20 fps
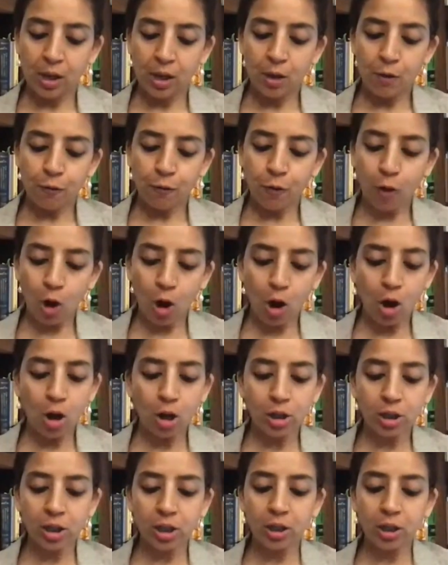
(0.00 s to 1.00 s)
for
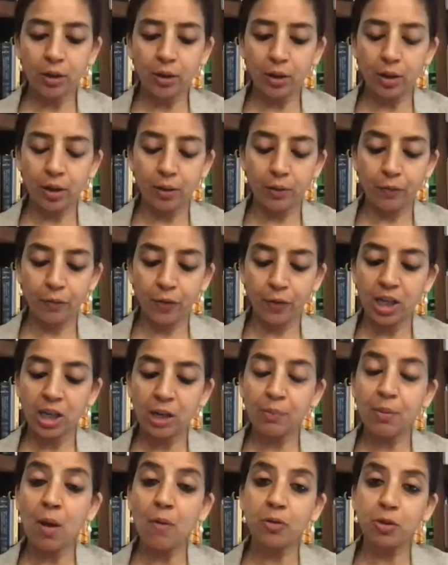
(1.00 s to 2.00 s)
the
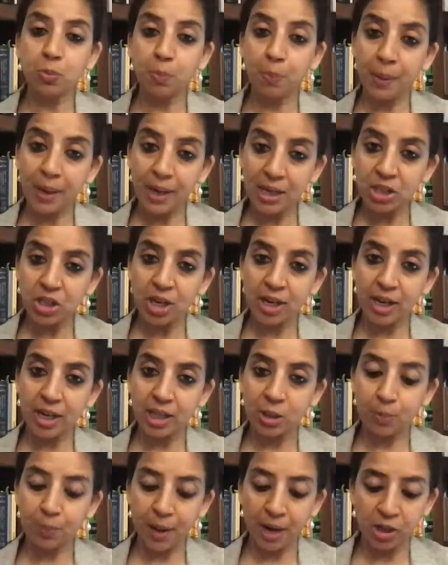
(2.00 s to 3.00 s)
freedom of speech and
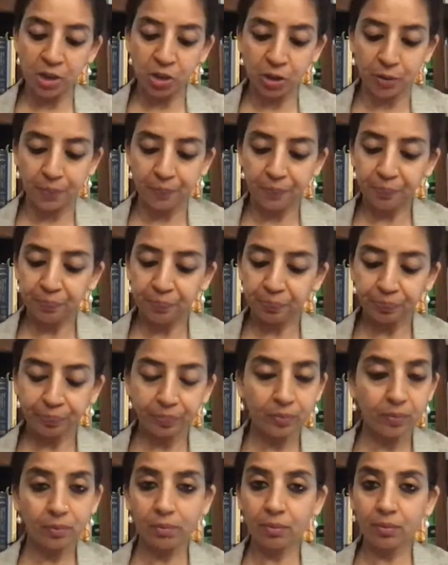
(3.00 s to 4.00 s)
expression,
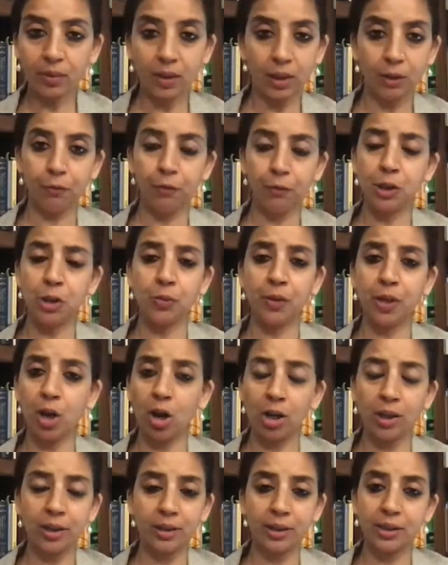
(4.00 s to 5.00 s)
which we
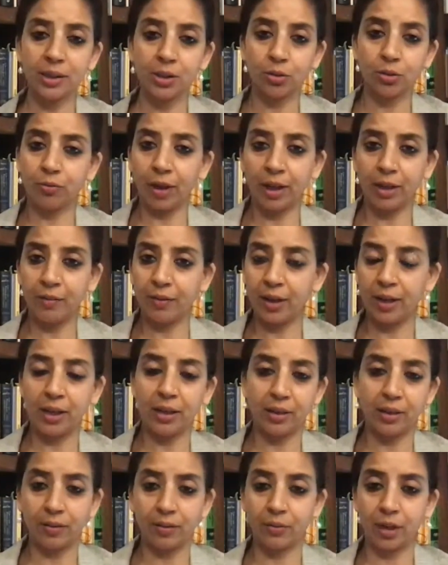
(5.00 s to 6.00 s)
all understood very,
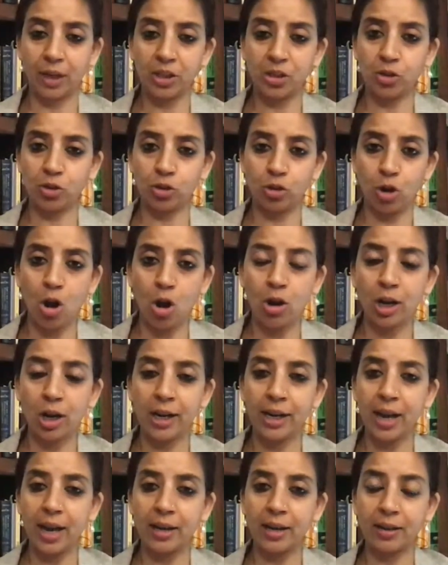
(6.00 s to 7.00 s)
very, very
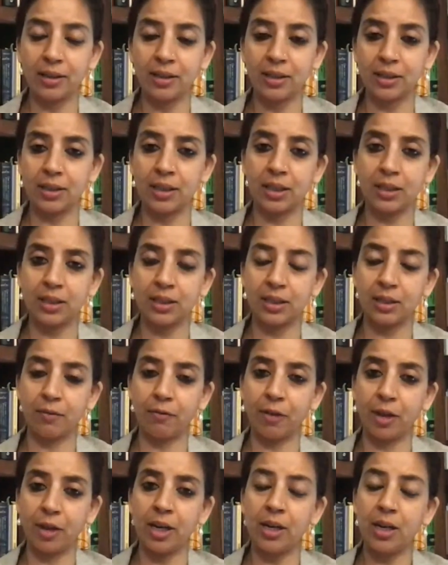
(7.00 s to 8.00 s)
strongly, and it is a
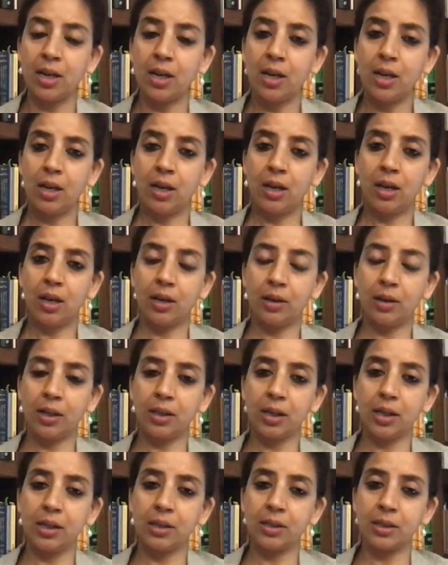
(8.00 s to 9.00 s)
very
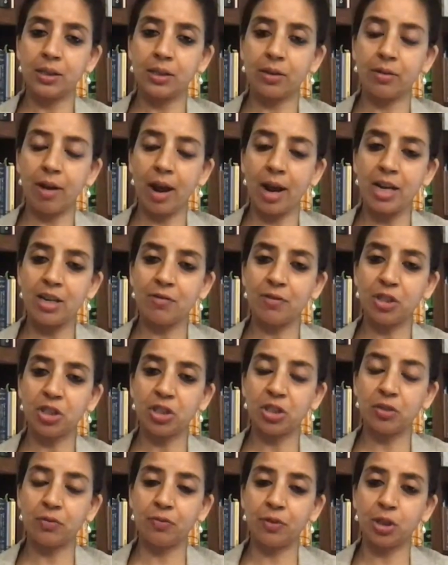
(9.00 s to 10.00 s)
it is a right
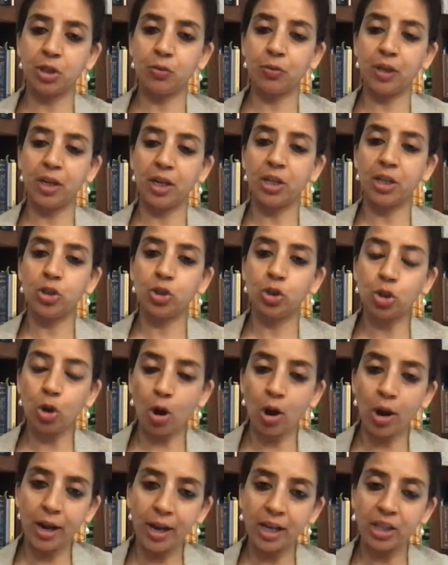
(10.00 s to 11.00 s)
which we
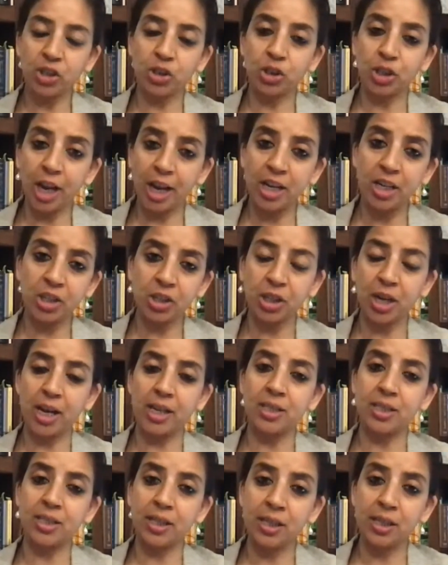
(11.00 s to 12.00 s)
enjoy and cherish
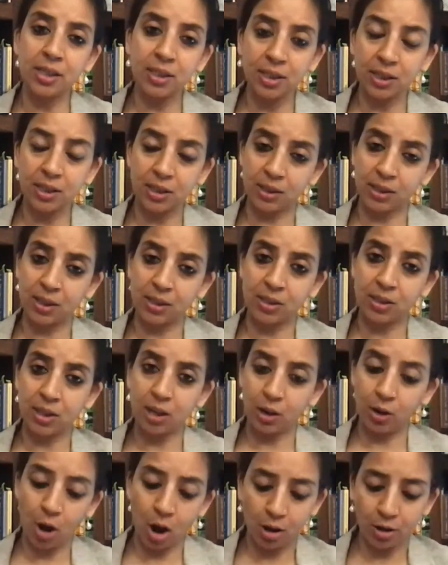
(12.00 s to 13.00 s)
as Indian citizens a
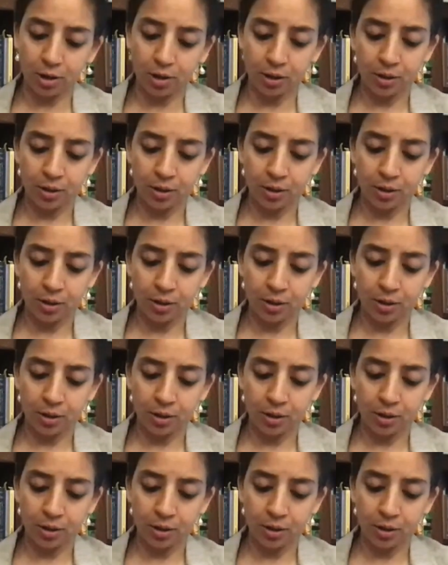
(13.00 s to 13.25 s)
lot.